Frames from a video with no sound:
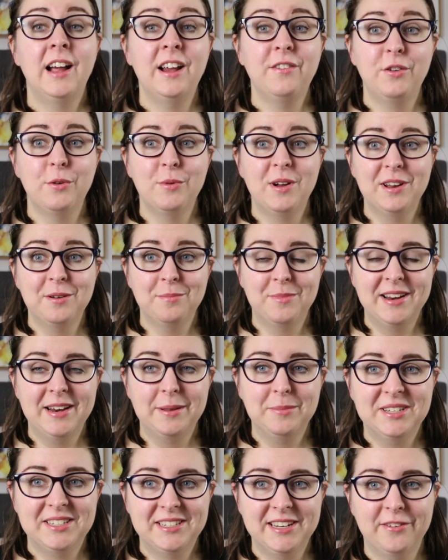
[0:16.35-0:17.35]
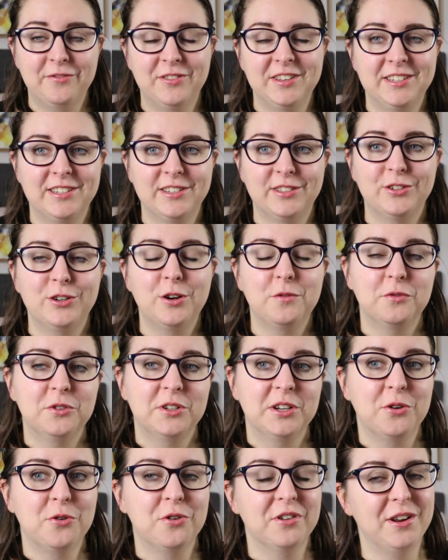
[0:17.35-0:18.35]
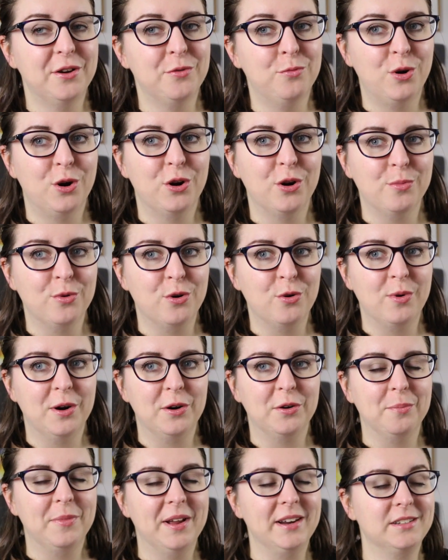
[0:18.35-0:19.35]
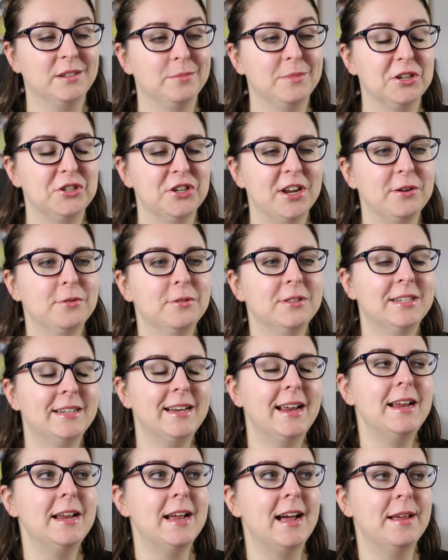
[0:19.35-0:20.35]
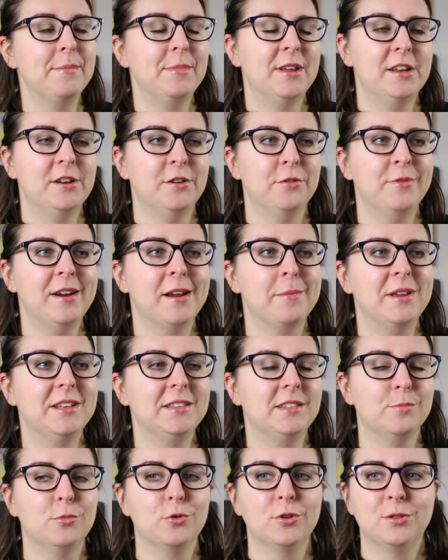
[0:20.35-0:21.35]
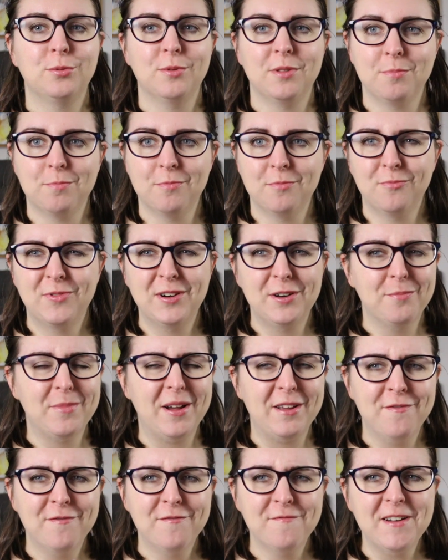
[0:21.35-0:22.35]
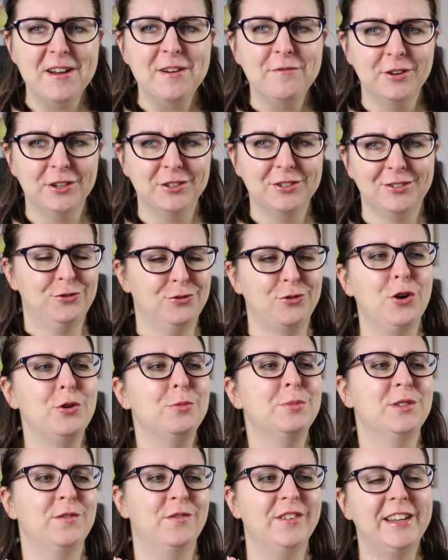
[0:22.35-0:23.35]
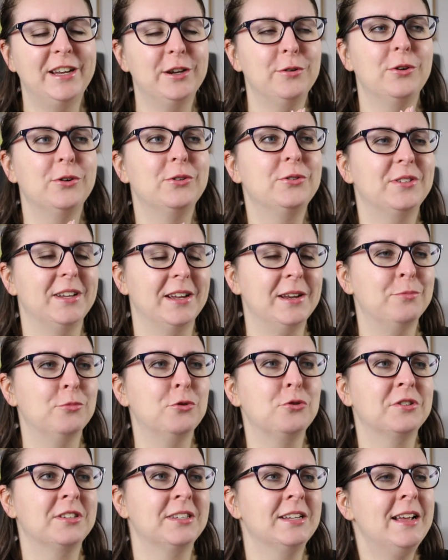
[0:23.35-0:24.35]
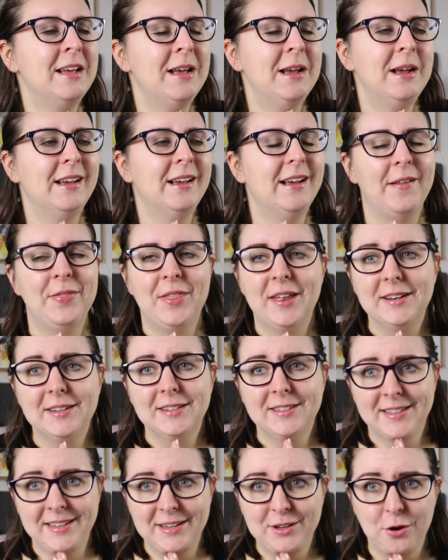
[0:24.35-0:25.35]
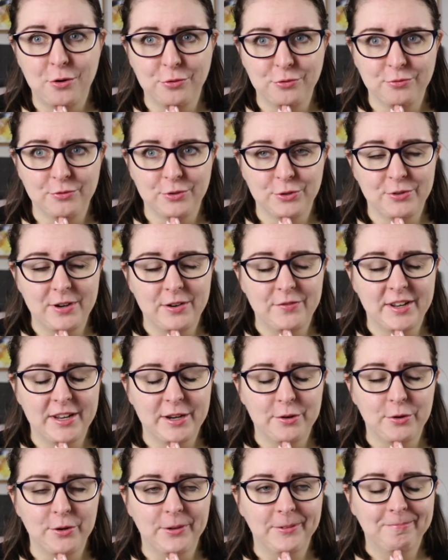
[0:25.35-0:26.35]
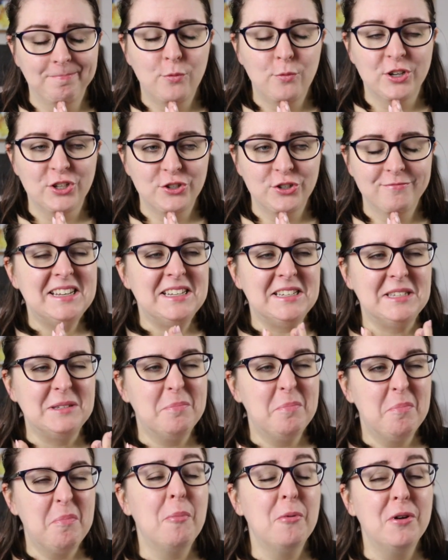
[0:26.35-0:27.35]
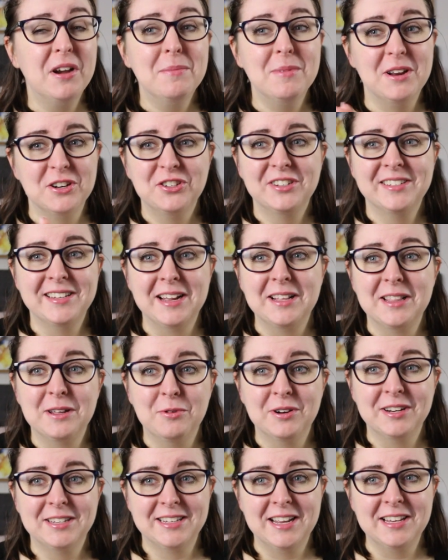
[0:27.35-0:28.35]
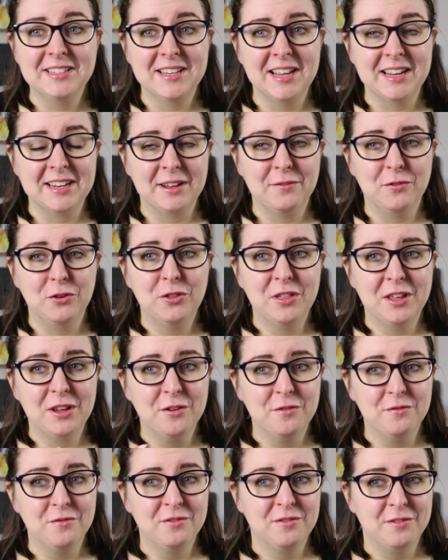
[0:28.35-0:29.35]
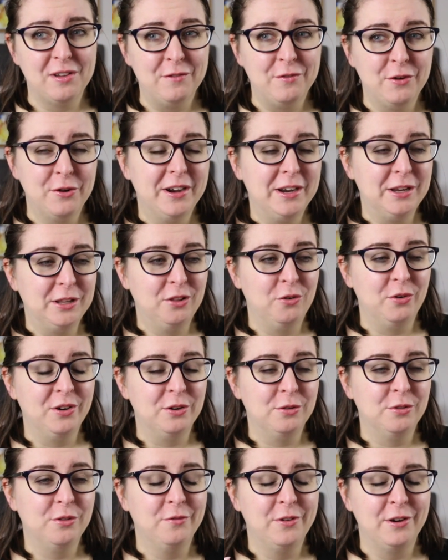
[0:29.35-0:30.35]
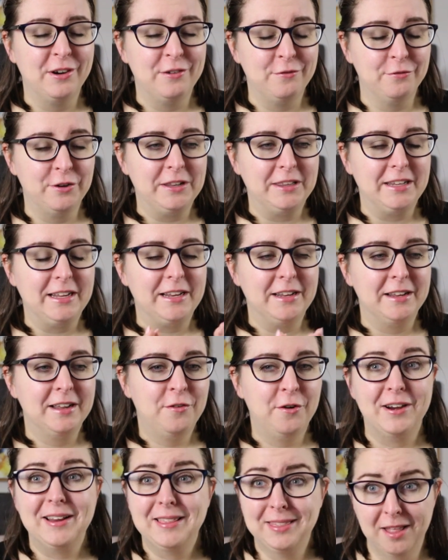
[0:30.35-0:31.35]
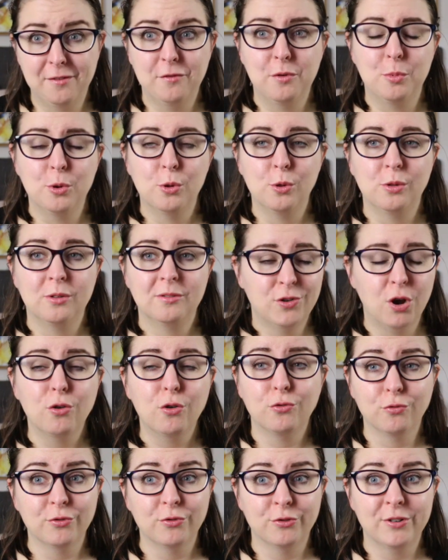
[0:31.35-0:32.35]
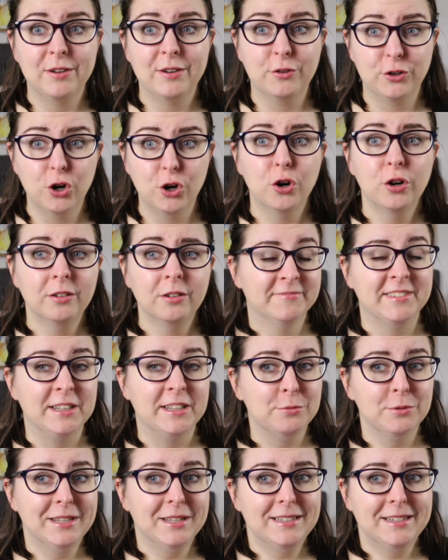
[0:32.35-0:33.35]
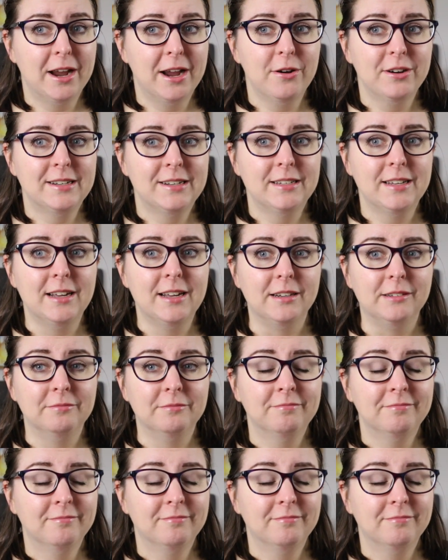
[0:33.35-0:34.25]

Hi everyone, my name is Steph, this is the Novelty Corner, and welcome or welcome back to my channel. Today I'm here to recommend some books with one of my favourite tropes for heroes in books, and that is the Golden Retriever hero, which is pretty much exactly what it sounds like. If you think of a very loyal, very friendly, very lovable Golden Retriever dog, that's what these characters are.